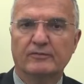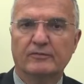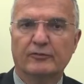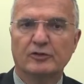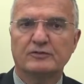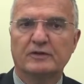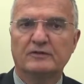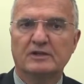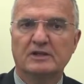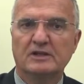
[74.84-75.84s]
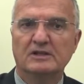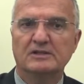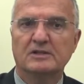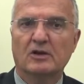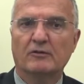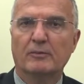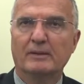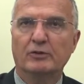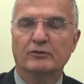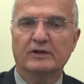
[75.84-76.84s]
first 15 years of my
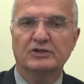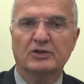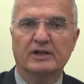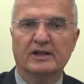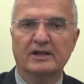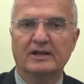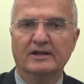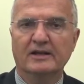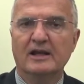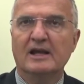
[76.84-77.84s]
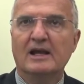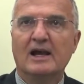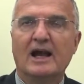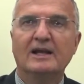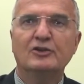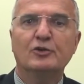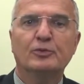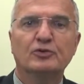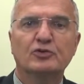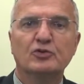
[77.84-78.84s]
professional career, I had the
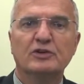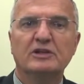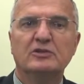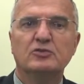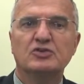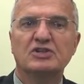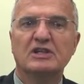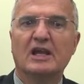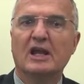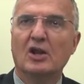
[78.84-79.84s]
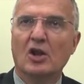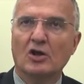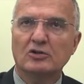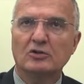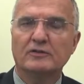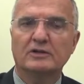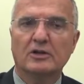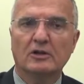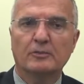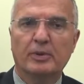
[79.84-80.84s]
opportunity to see a lot of
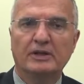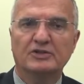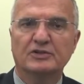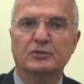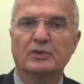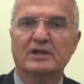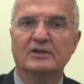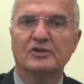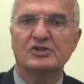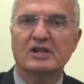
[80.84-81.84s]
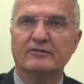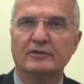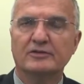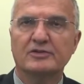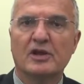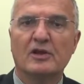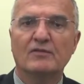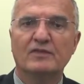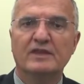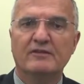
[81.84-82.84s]
adult patients with hydrocephalus
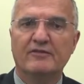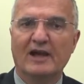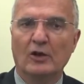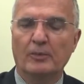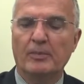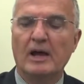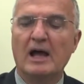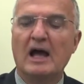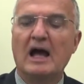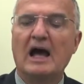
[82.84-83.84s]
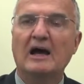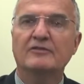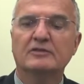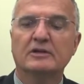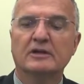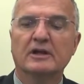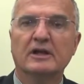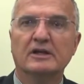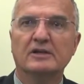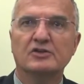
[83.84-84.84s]
develop after
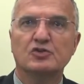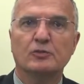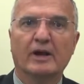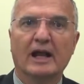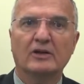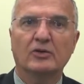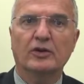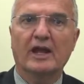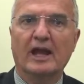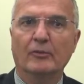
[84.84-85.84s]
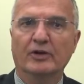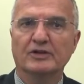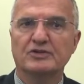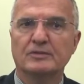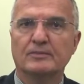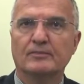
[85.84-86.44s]
a subarachnoid hemorrhage.